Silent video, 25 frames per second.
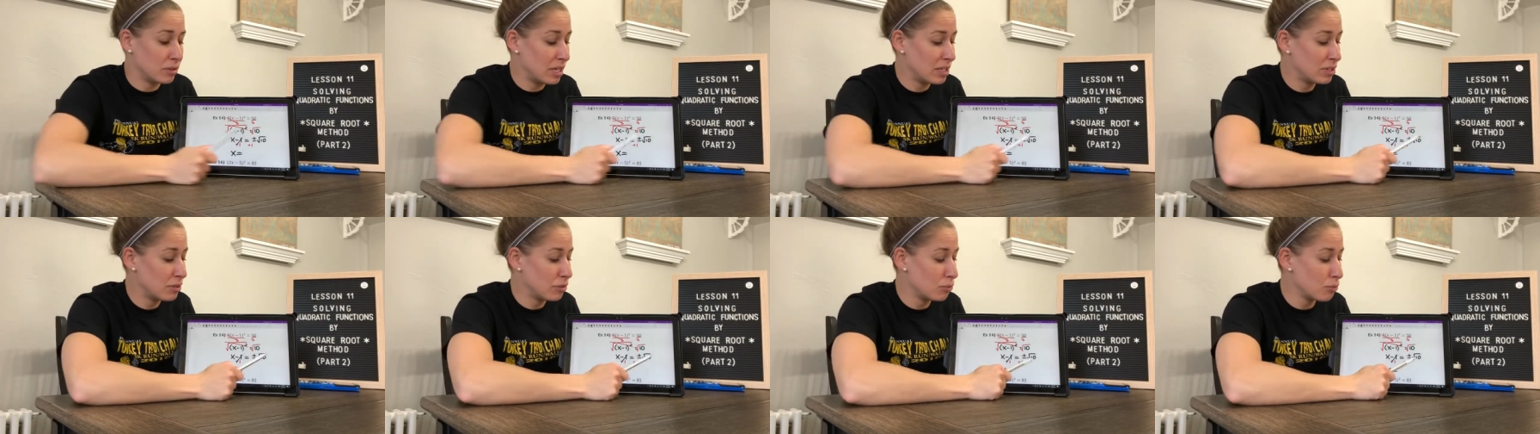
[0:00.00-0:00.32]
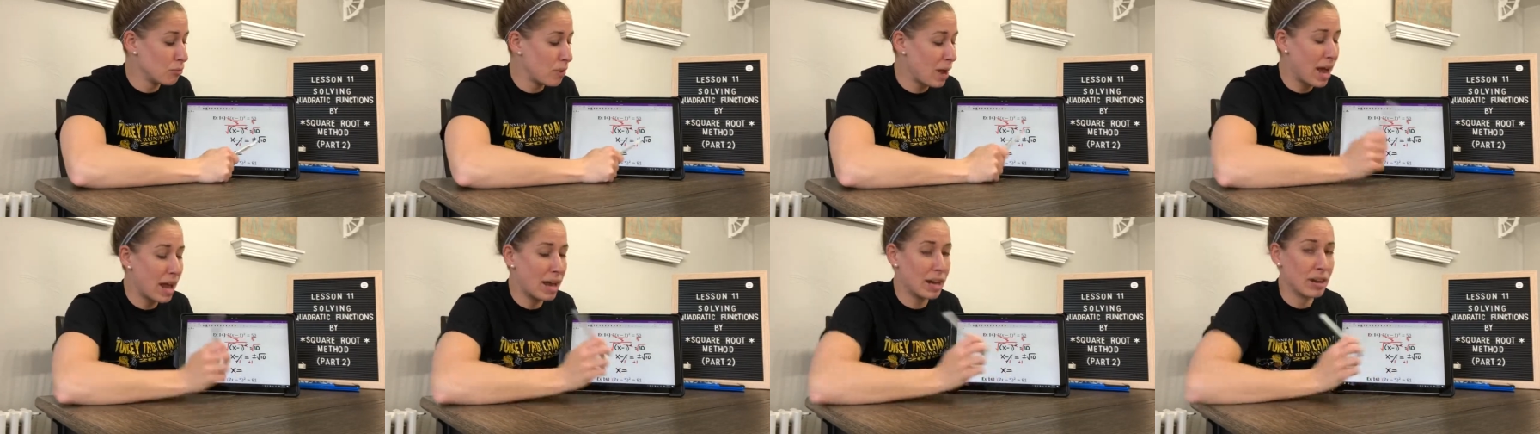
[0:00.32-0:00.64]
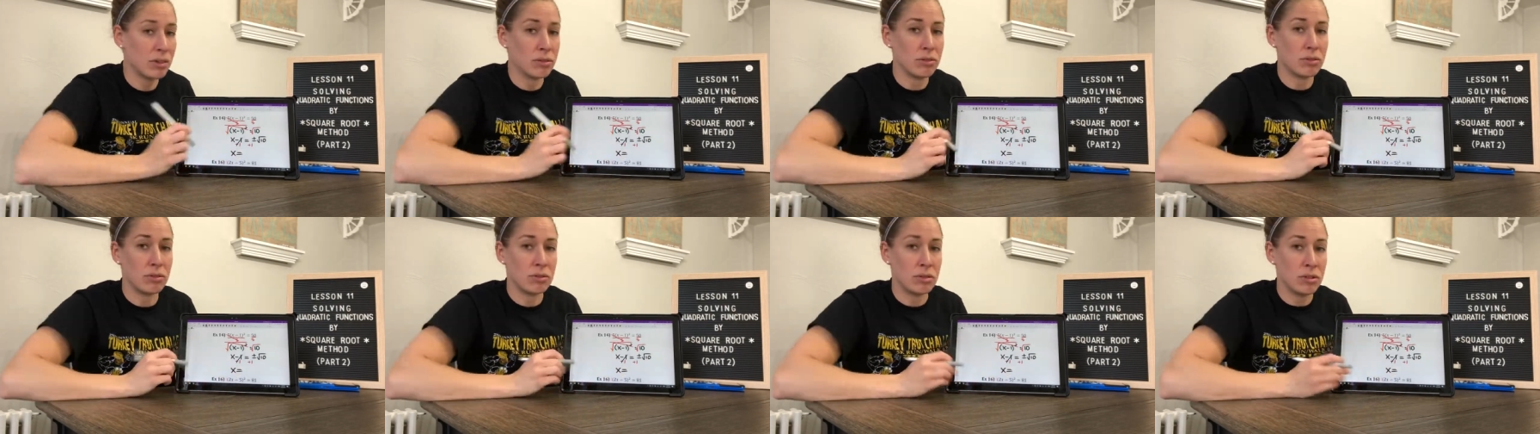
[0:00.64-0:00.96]
It's a
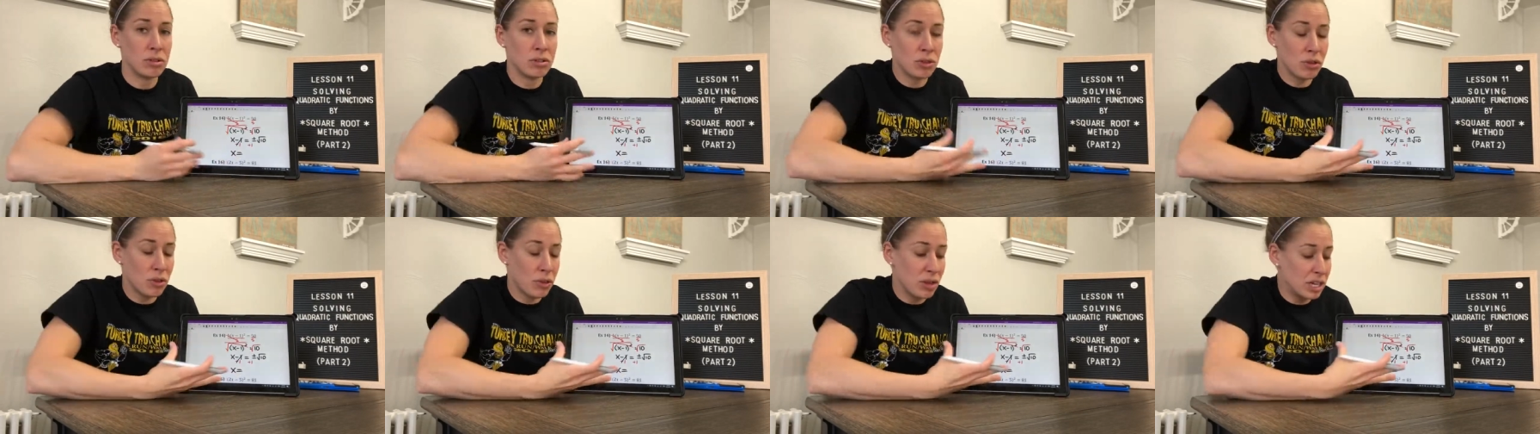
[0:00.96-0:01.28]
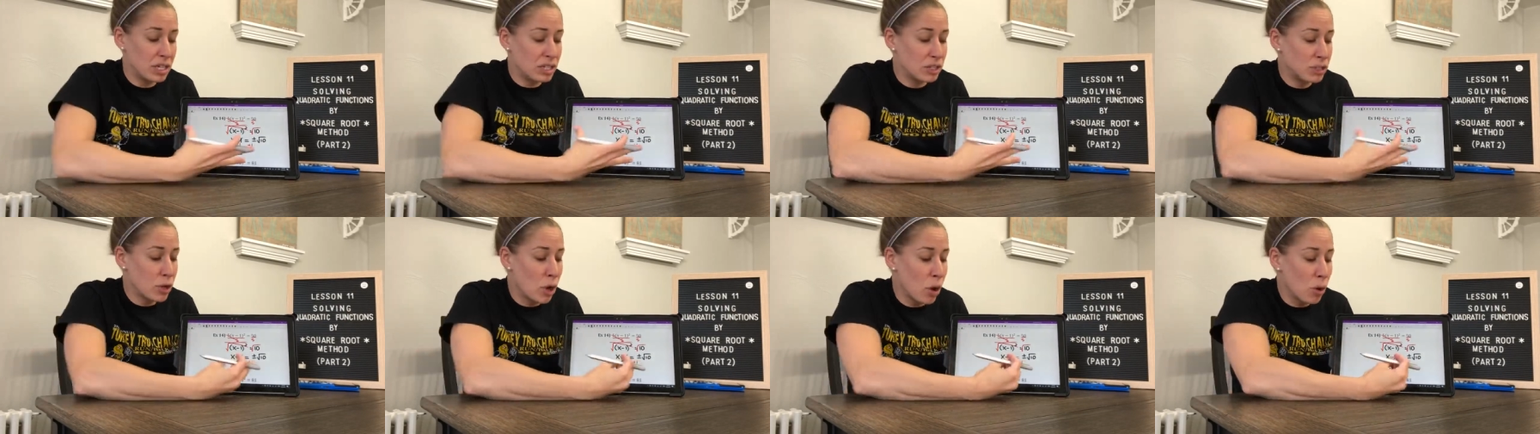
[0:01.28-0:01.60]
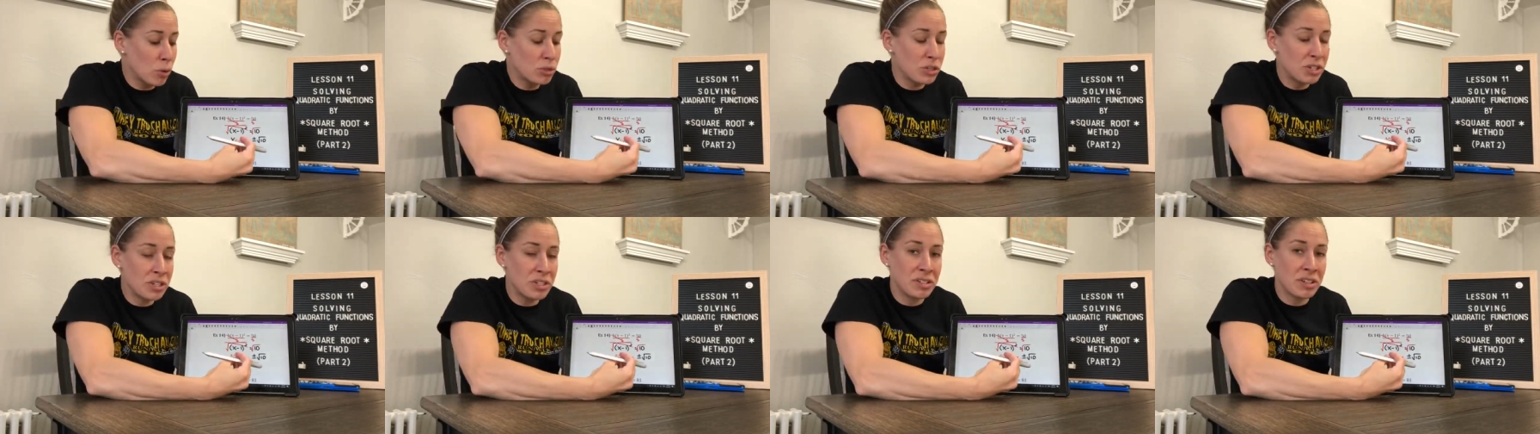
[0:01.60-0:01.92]
radical, so they
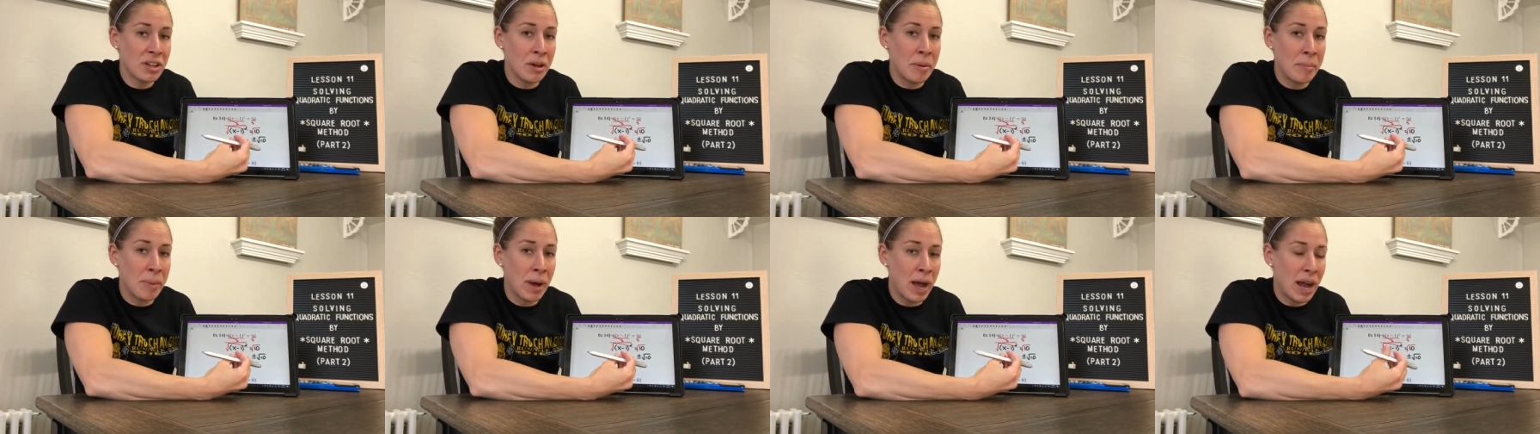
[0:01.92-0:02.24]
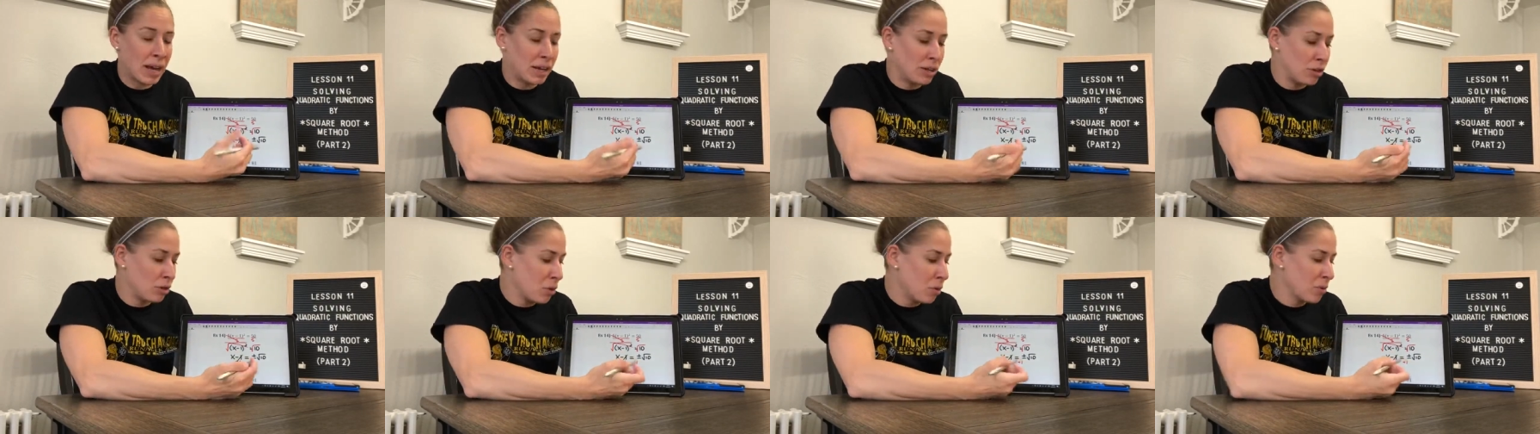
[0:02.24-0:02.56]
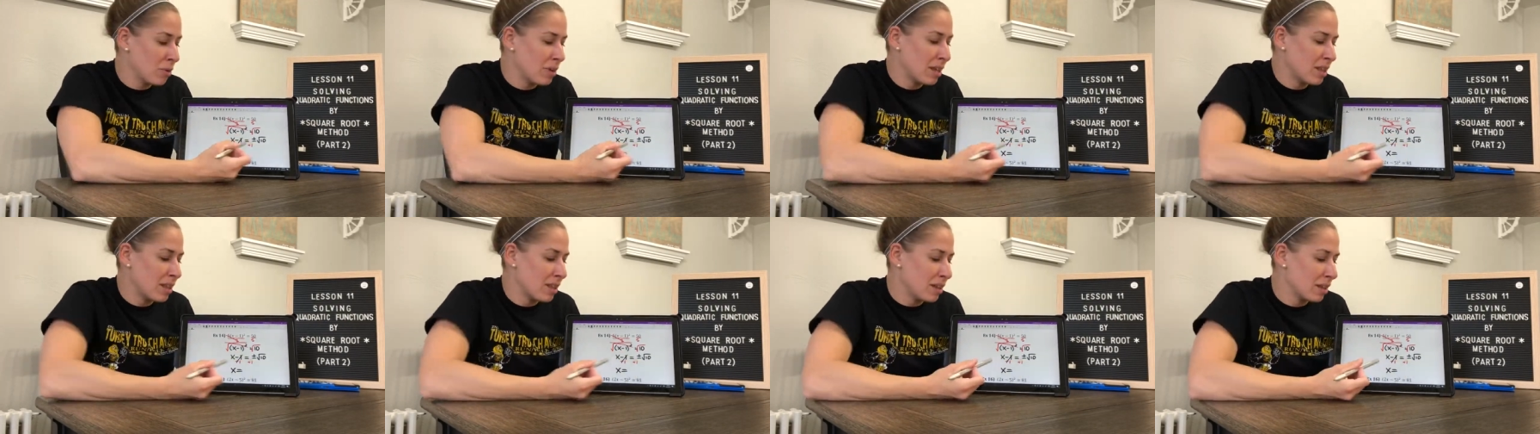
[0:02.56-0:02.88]
don't just combine. You don't
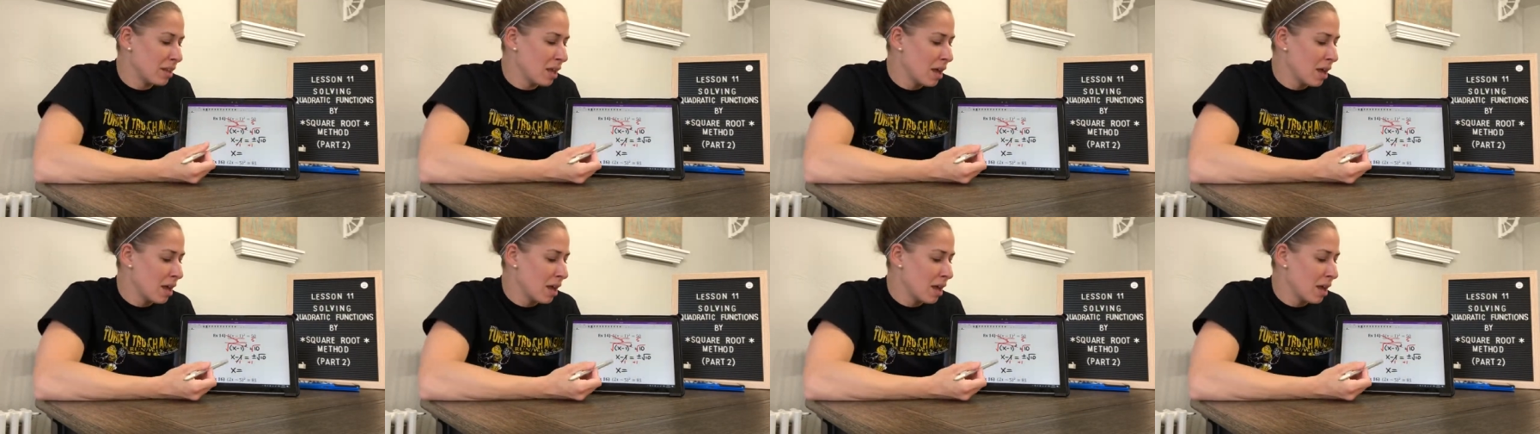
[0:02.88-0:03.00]
get